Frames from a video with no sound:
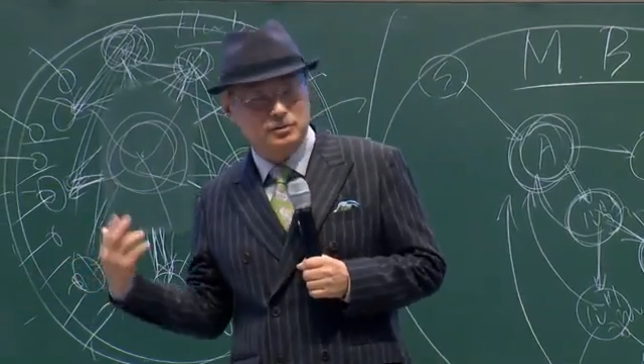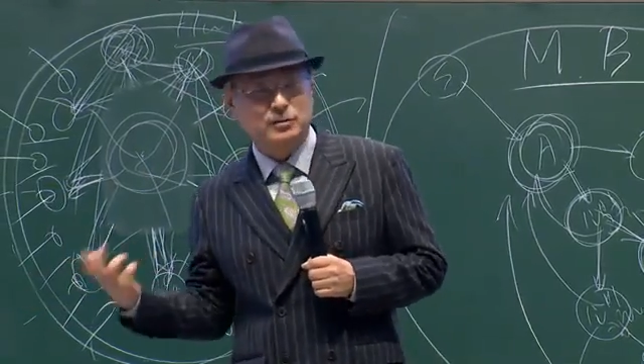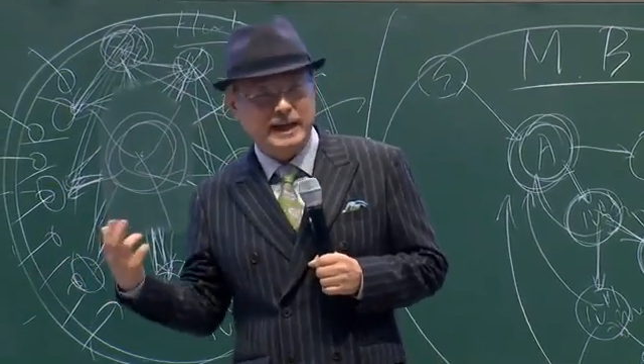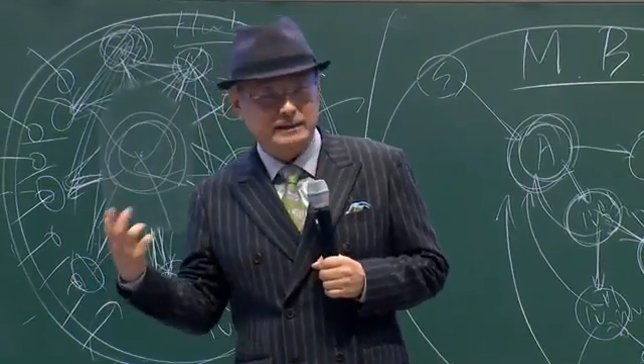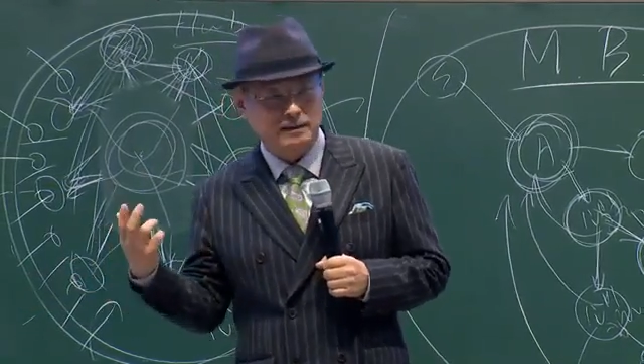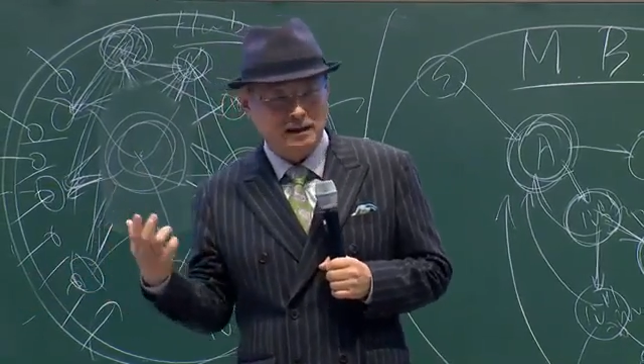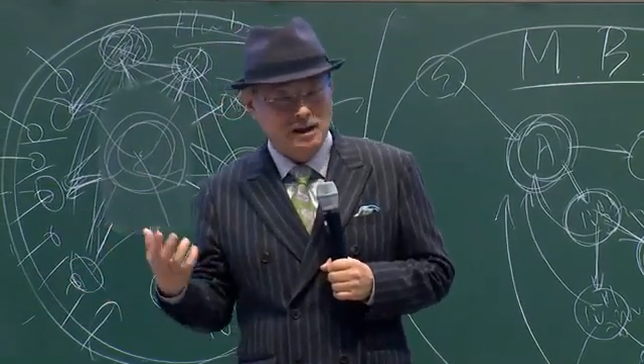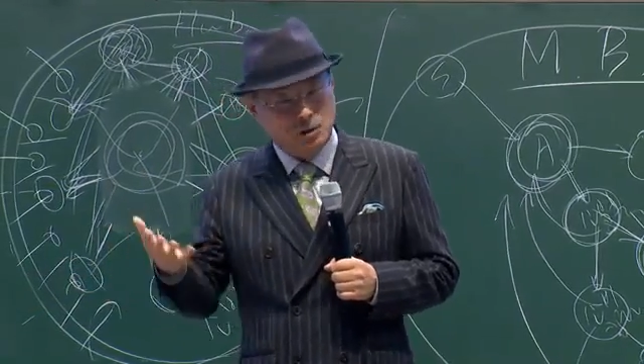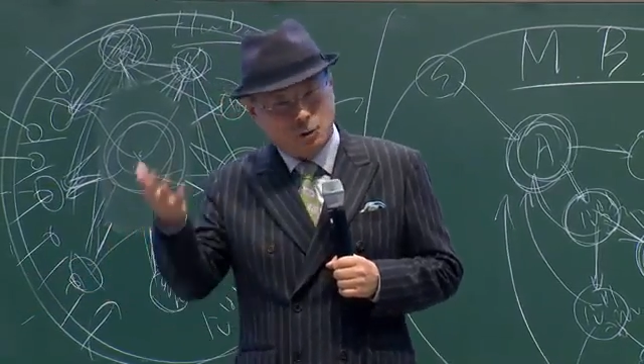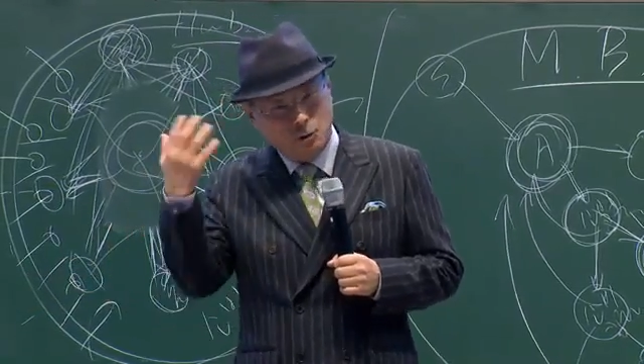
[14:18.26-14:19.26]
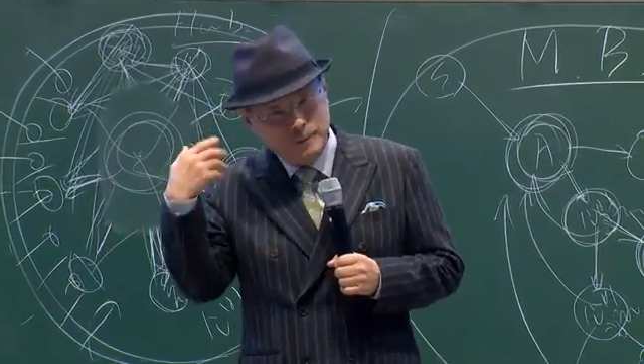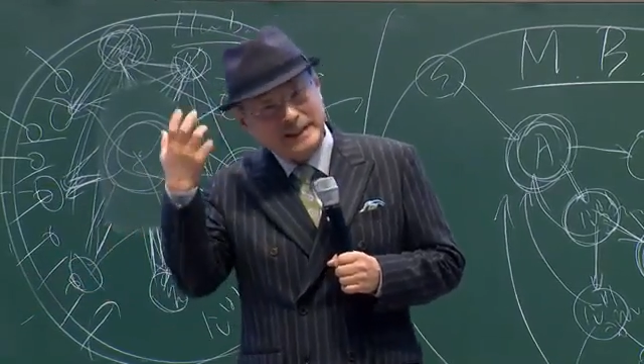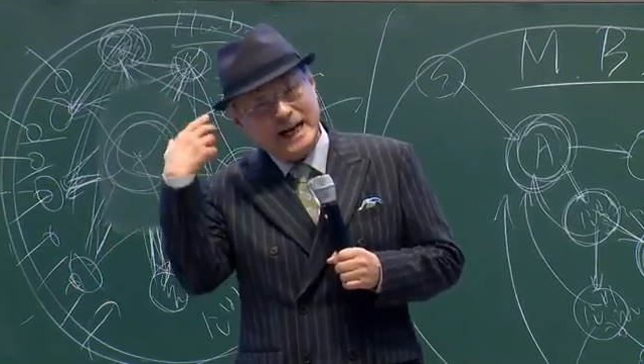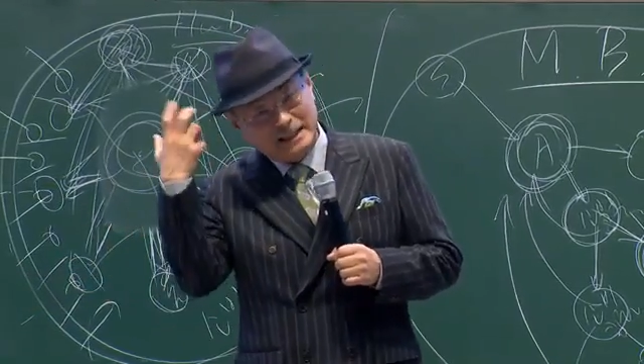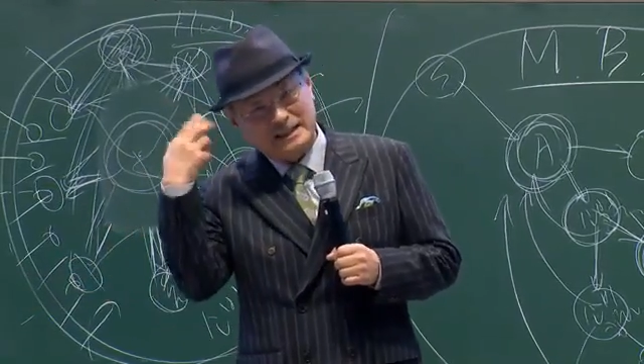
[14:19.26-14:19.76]
and some of the people you
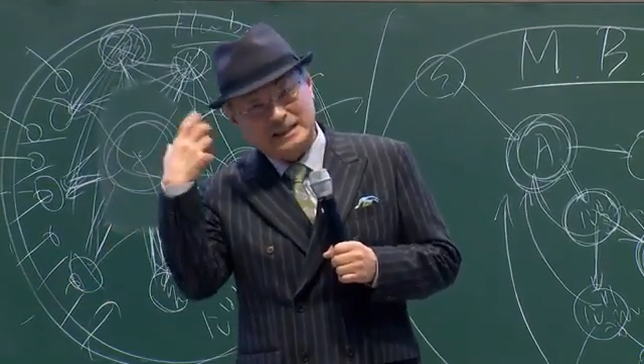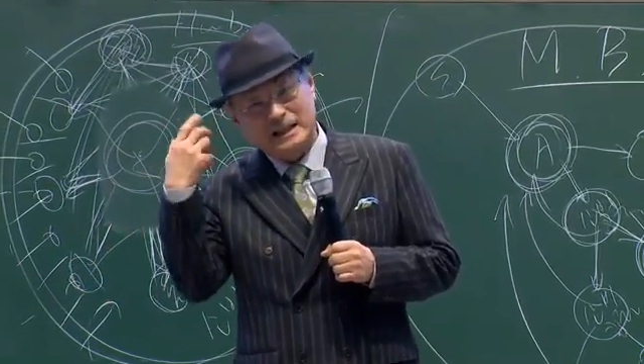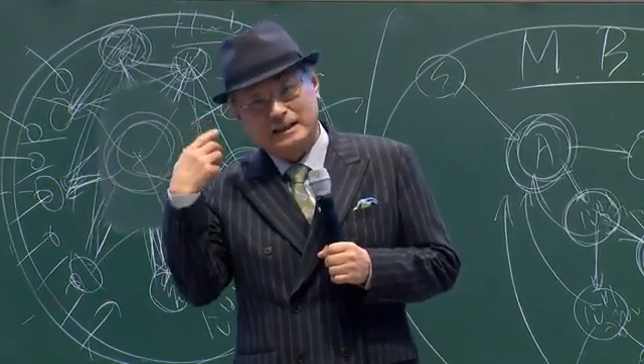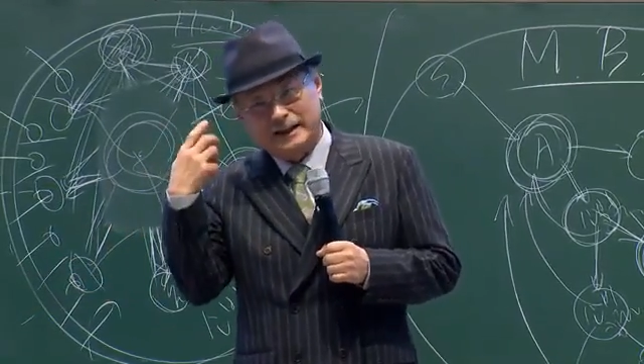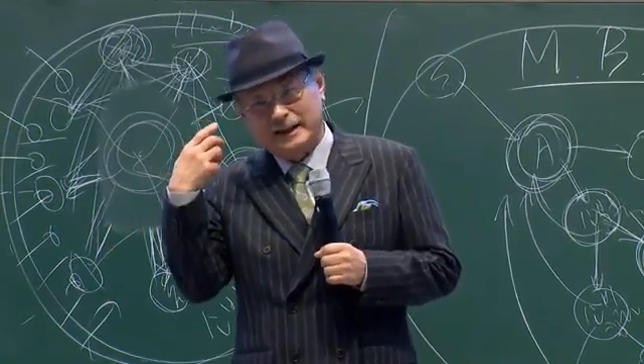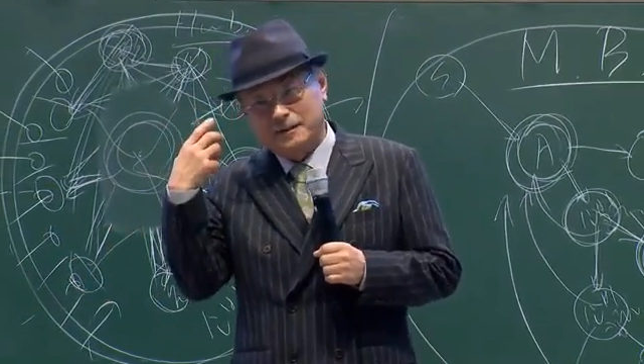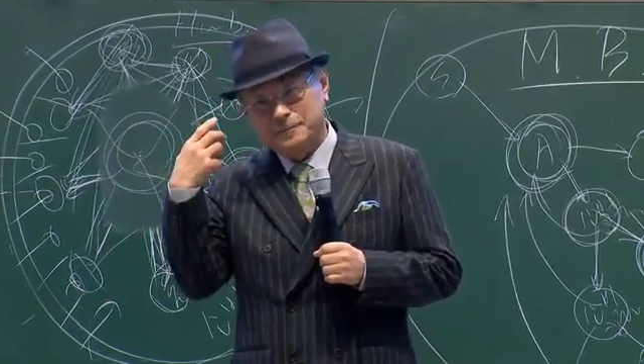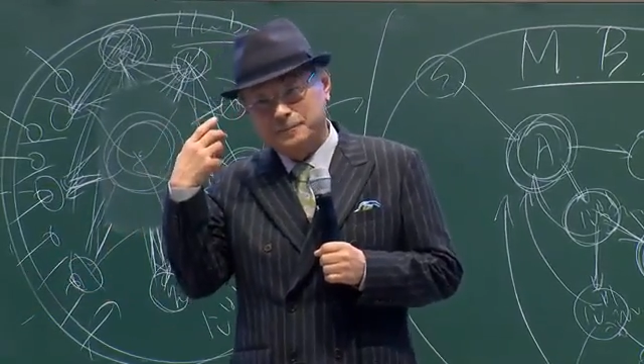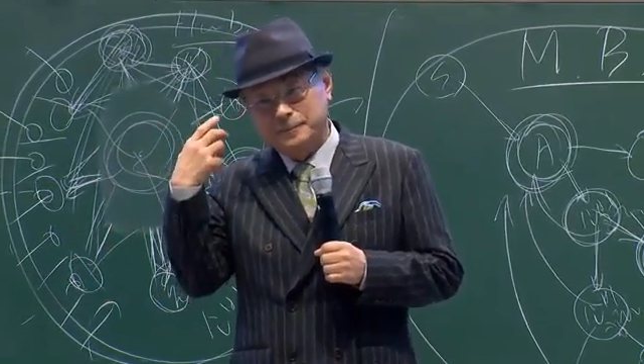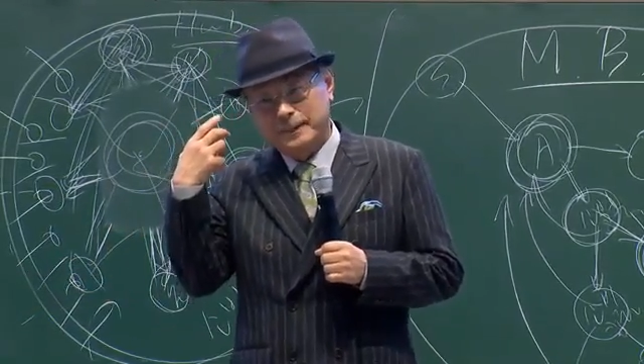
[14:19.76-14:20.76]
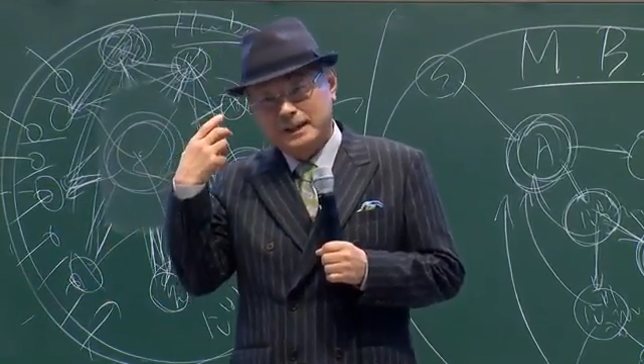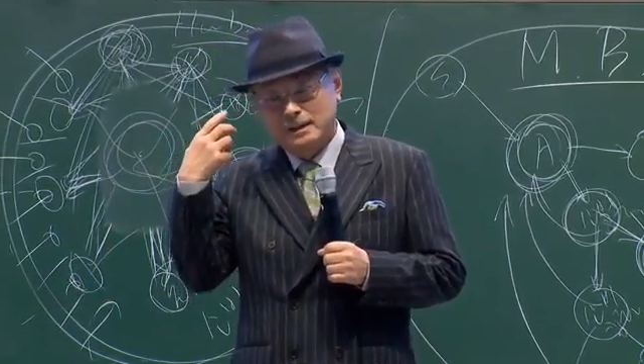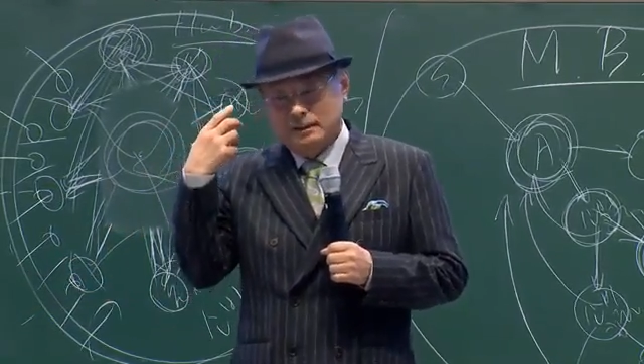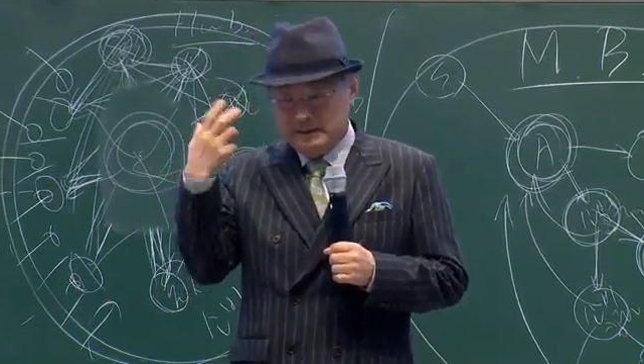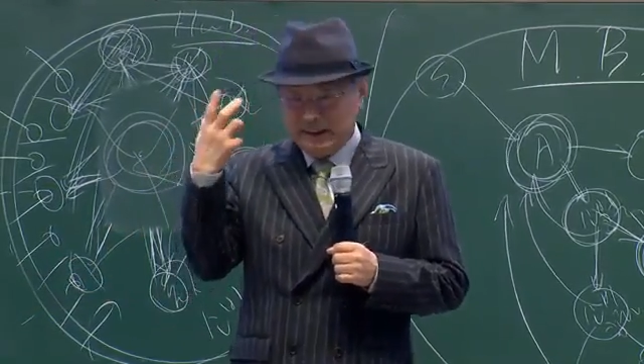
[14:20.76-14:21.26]
talk to will
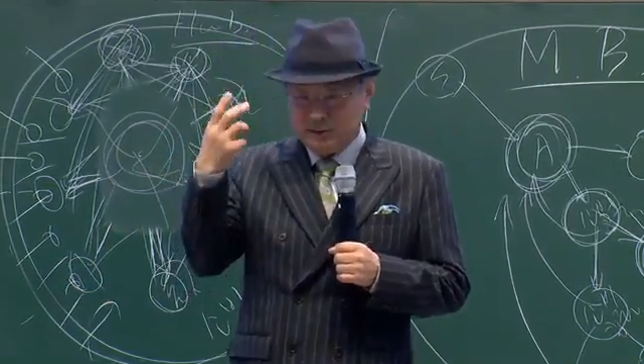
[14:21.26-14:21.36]
think.